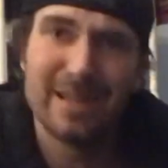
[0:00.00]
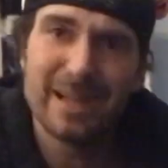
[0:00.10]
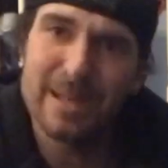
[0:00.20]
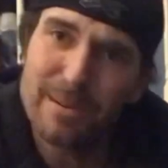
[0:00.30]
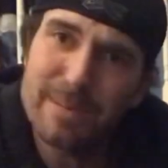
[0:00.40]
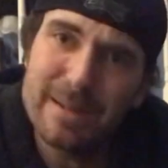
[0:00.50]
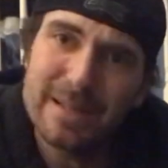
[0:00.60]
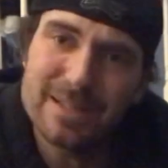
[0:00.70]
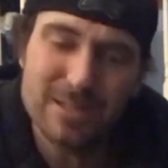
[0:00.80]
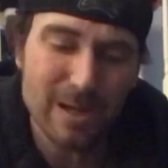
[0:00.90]
You know what I
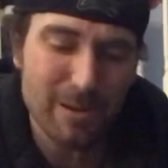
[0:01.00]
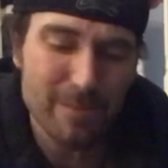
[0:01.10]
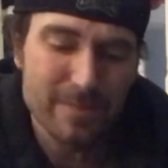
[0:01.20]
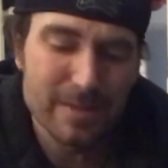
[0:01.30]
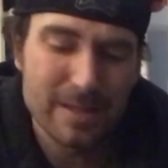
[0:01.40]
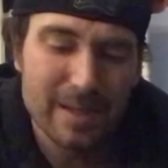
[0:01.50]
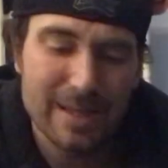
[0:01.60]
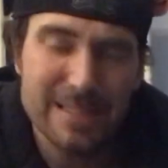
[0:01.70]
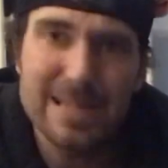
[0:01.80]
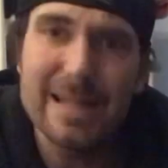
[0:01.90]
mean? So
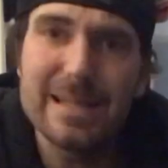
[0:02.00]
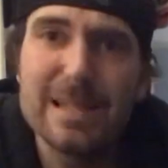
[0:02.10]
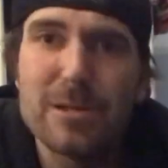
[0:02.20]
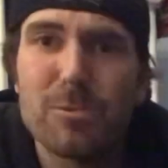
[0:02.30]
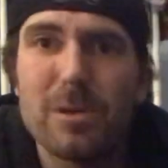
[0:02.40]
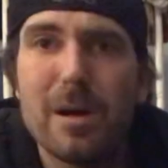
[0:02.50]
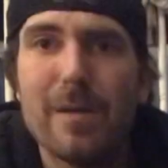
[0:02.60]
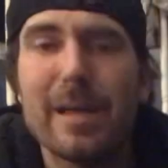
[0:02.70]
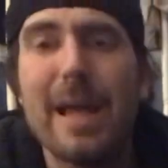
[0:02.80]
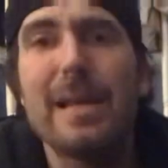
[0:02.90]
it's not the end of the
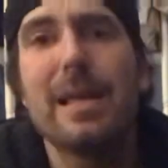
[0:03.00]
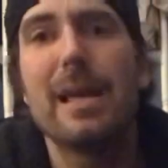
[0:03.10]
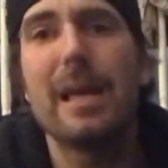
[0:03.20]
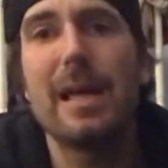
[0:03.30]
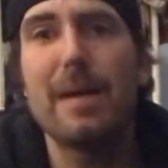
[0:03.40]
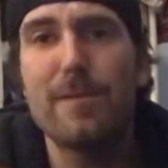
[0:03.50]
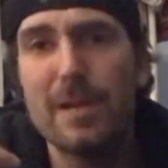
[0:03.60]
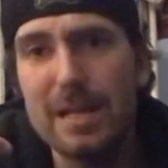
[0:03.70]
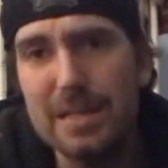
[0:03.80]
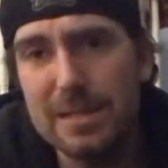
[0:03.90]
world. And if
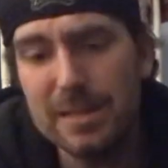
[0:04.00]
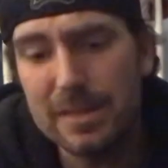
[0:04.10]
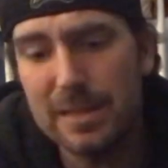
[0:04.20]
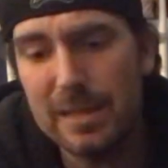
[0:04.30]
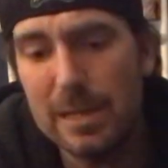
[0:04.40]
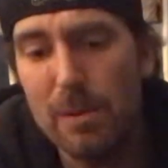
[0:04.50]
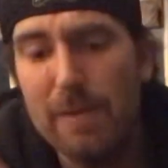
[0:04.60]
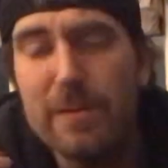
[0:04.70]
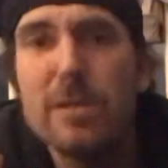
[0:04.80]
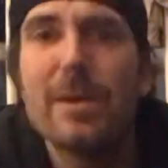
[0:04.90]
it is, you know,
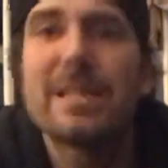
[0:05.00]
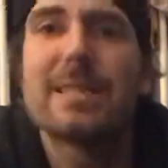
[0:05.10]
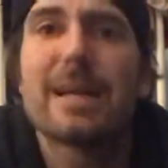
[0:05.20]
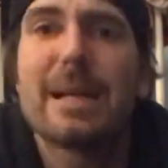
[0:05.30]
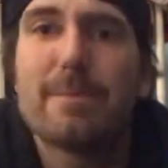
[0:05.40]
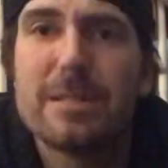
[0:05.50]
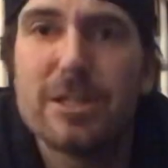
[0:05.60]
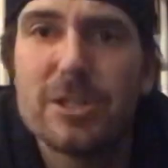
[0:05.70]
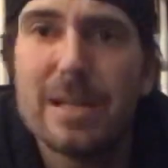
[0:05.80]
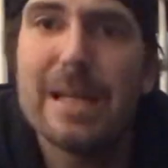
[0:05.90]
if you do get stuck in that
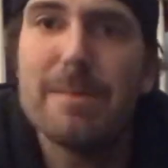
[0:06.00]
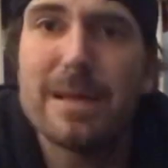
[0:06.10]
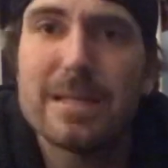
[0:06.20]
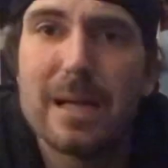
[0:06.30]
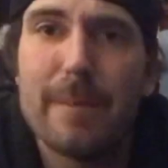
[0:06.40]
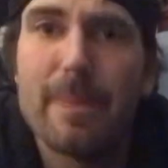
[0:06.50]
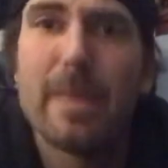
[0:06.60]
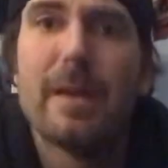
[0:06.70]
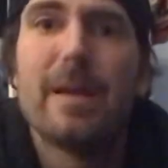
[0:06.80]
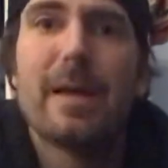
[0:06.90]
position and you mess up,
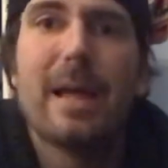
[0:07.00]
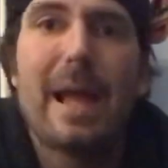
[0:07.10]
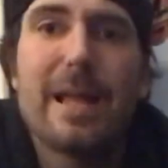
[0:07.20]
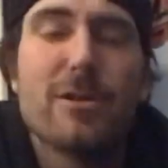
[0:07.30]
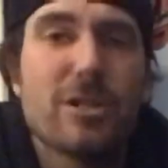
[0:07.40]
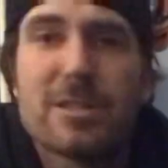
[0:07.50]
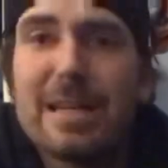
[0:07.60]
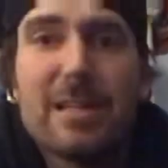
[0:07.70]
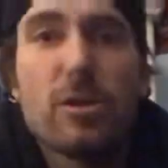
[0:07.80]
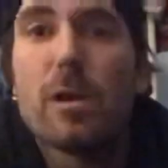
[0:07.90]
and you just
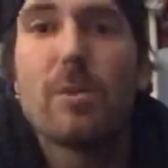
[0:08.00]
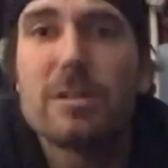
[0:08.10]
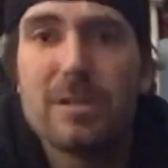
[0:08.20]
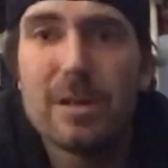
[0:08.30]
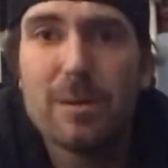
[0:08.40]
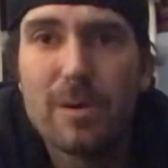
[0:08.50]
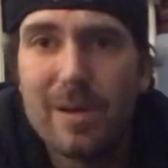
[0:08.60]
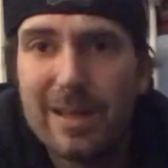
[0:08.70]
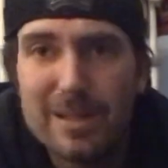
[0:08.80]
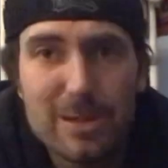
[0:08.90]
like, you don't know what to do,
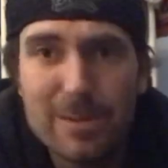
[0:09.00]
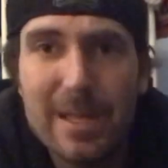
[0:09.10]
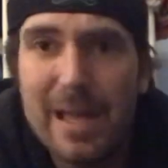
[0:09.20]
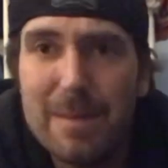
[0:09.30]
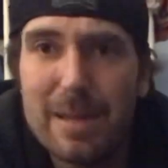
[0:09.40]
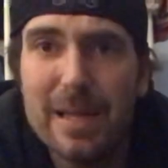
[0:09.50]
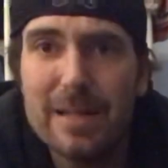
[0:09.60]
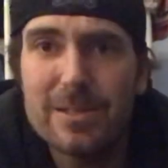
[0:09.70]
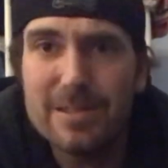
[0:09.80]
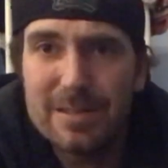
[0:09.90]
it's okay,
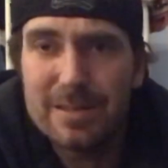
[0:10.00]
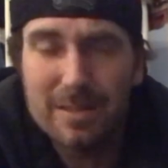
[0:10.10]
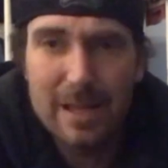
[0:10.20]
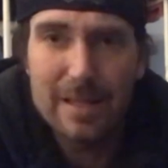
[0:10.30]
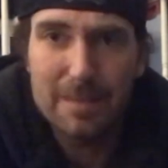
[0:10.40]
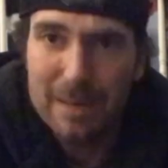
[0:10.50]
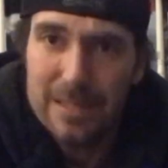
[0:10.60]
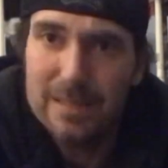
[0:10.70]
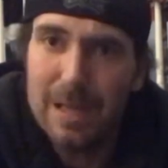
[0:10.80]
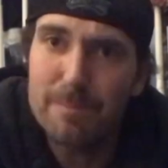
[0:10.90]
man. Just, you
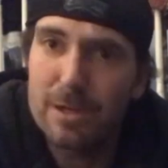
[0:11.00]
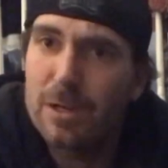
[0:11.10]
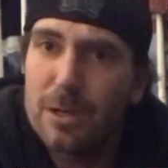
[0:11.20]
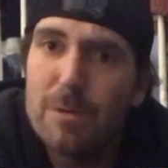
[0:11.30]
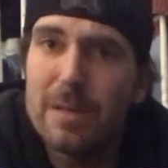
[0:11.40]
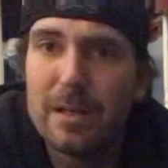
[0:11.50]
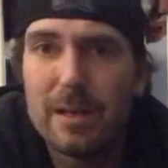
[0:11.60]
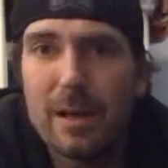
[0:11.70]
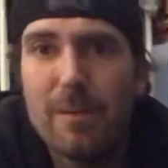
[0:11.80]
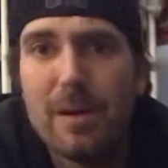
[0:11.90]
messed up, you're human,
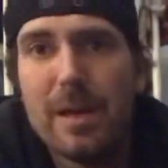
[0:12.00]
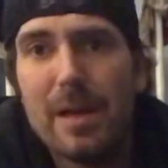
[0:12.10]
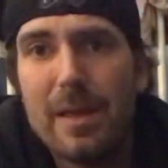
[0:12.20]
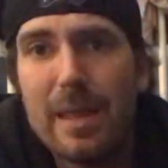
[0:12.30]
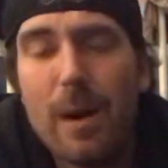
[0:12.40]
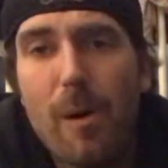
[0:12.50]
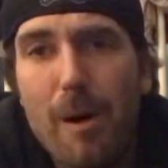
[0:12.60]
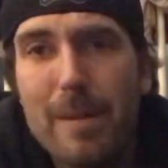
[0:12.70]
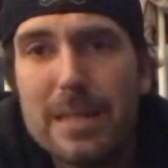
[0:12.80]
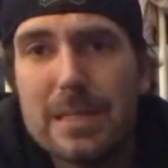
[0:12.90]
you know? They all
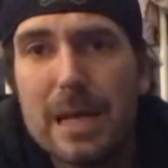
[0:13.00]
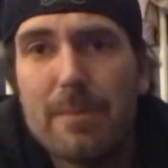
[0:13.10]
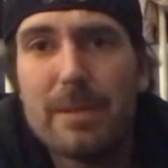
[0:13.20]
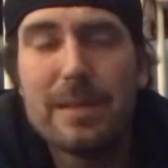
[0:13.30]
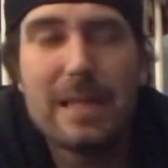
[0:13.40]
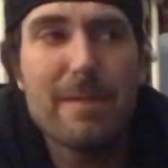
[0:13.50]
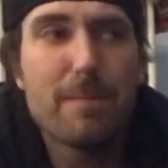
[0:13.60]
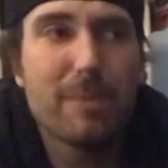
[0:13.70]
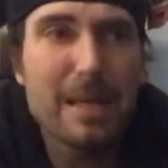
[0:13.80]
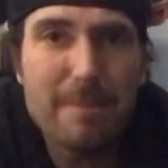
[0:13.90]
mess up.
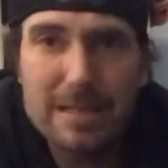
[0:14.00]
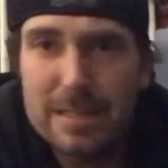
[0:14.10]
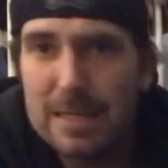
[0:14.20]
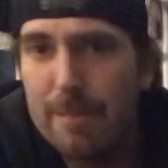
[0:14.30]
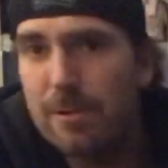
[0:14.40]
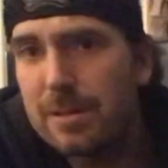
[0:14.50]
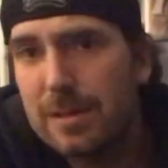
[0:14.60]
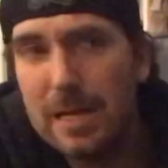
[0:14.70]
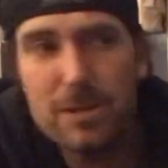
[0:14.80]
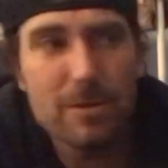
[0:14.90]
David Blaine messes up. Chris
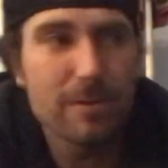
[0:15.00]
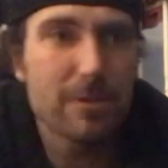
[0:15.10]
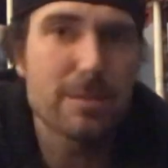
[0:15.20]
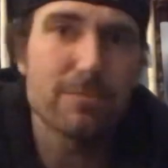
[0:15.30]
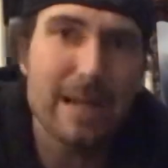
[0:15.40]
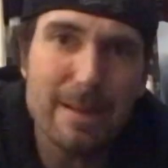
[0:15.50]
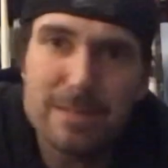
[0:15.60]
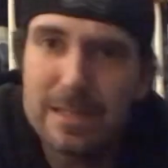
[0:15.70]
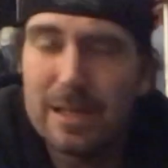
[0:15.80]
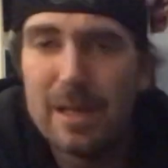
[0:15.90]
Angel, Chris
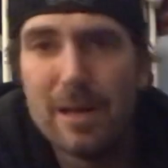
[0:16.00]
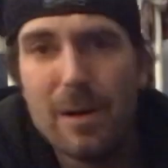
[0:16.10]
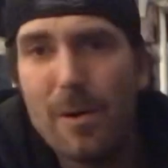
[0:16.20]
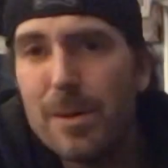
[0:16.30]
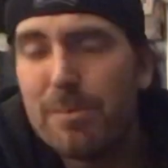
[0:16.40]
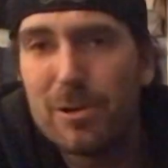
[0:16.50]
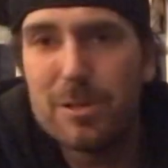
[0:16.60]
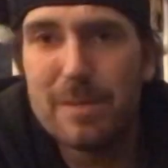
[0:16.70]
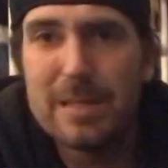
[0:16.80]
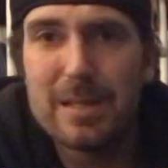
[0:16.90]
Ramsey, all the
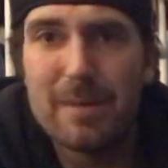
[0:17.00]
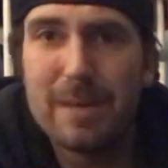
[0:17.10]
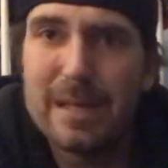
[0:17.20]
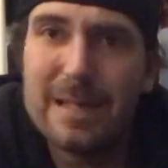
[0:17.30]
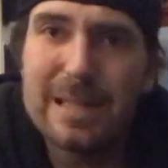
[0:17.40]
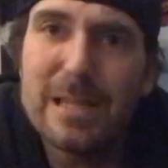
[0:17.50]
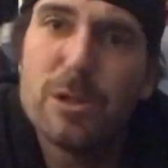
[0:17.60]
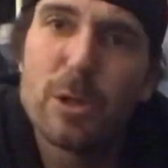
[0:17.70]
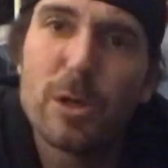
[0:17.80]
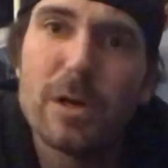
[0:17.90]
pros mess up, man. That's how
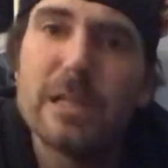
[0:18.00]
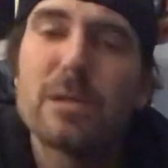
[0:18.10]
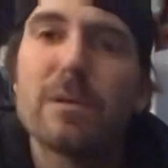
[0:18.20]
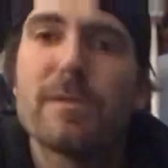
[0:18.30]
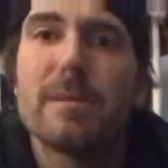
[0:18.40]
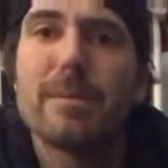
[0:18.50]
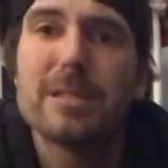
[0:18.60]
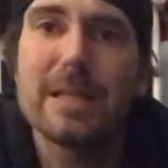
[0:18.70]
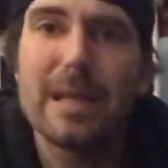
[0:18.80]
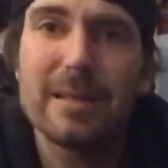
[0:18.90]
you learn. You learn from our
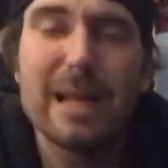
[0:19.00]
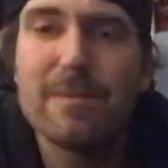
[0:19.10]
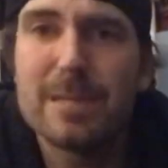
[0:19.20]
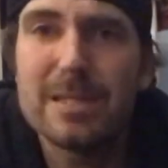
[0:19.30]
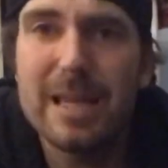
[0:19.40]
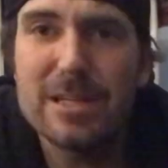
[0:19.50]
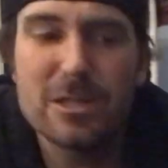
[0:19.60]
mistakes. Not even mistakes.